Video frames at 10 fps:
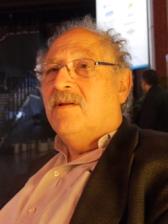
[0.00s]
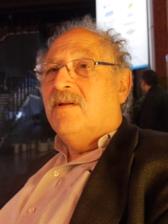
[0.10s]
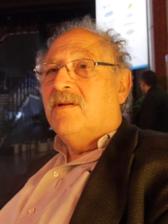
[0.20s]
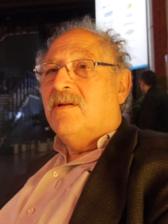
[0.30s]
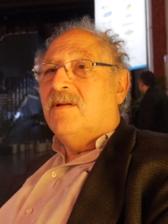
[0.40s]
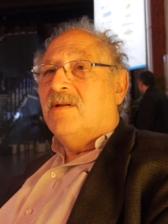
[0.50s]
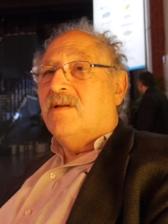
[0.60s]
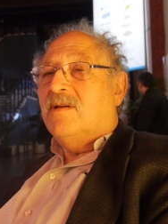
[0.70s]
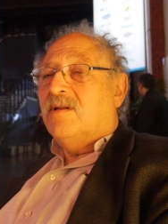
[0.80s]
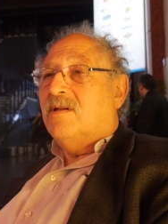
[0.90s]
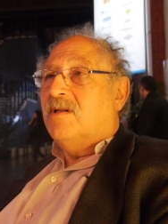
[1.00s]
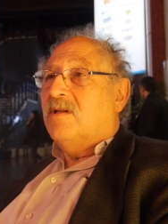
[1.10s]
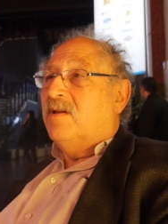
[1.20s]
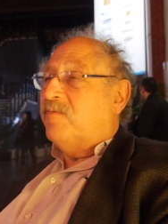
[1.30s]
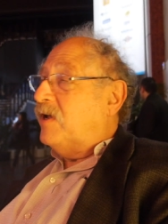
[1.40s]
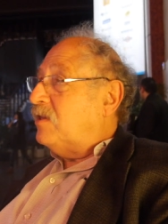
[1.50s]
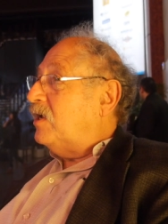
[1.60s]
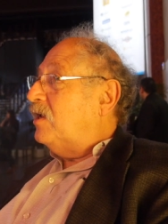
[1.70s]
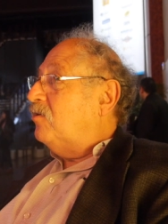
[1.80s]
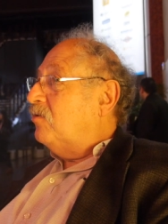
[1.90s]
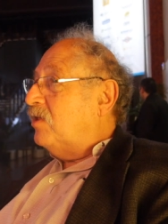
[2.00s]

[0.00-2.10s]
What is it? If I tell you,